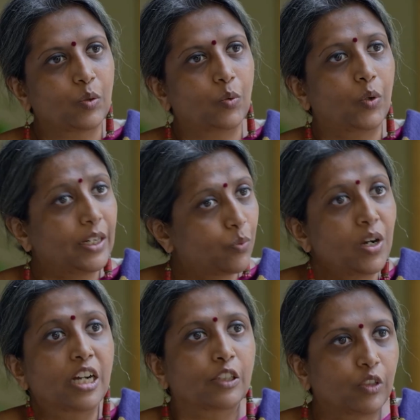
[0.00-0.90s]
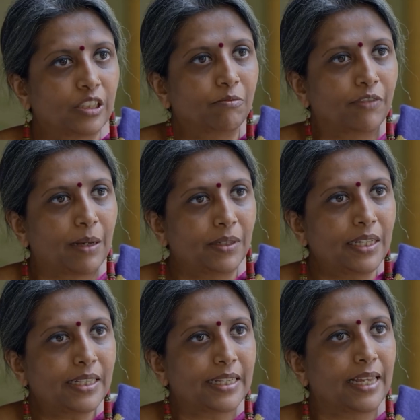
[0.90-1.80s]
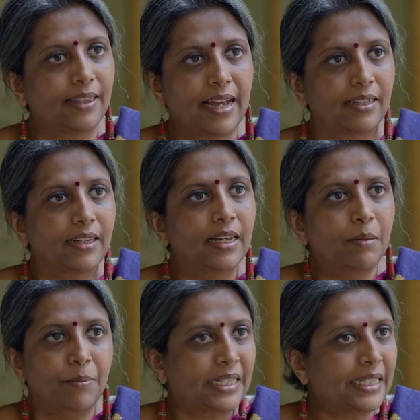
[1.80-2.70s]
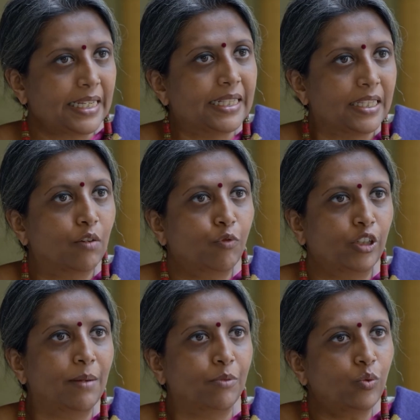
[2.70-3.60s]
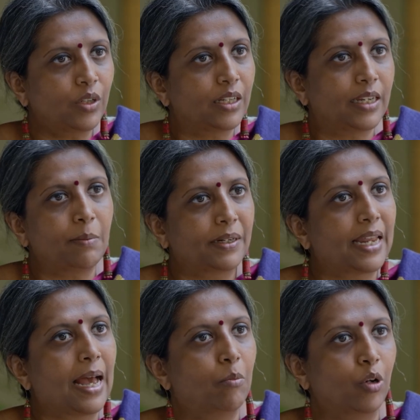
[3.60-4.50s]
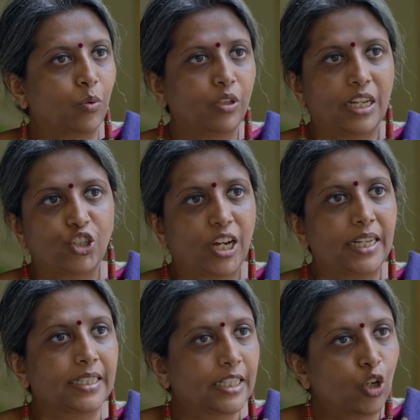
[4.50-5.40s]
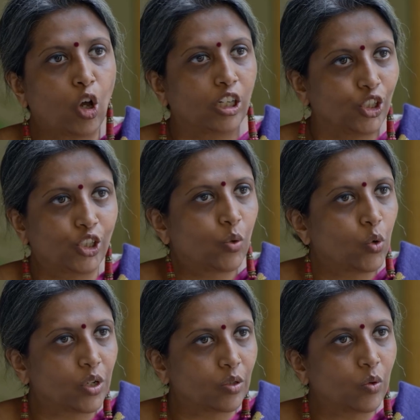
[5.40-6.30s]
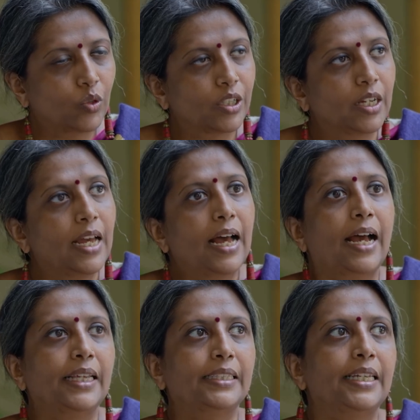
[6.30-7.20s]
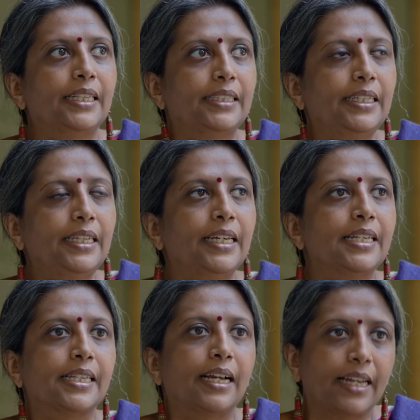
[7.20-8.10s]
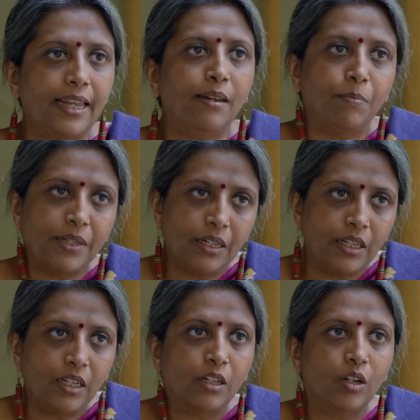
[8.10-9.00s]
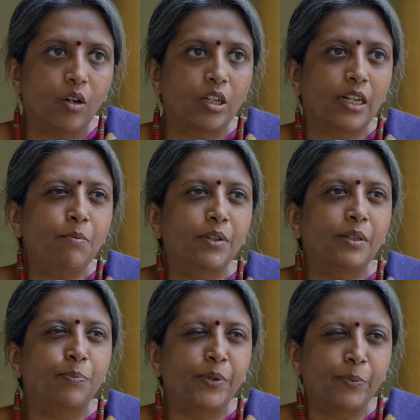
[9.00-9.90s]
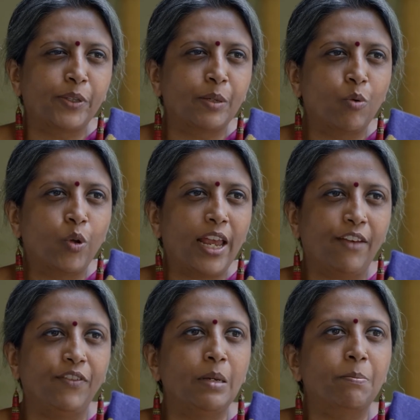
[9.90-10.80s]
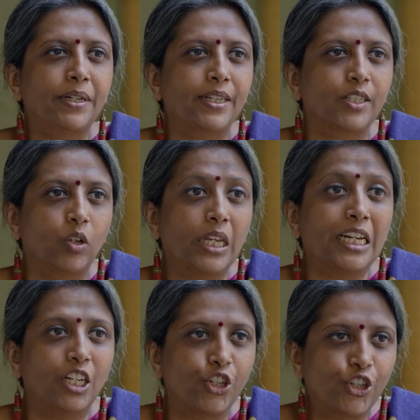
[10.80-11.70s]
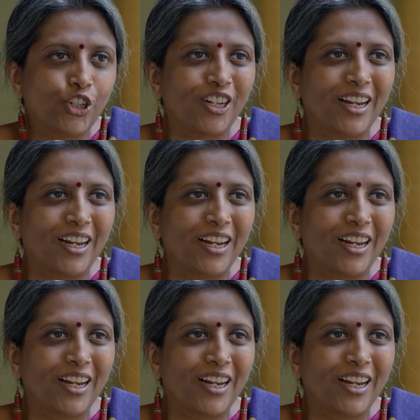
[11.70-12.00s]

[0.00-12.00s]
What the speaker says: So it works for some families, and that makes it easier for them to keep a tab on their child's knowledge, quote unquote. ICSE is again been here a long time, but with a more heavy impetus on English.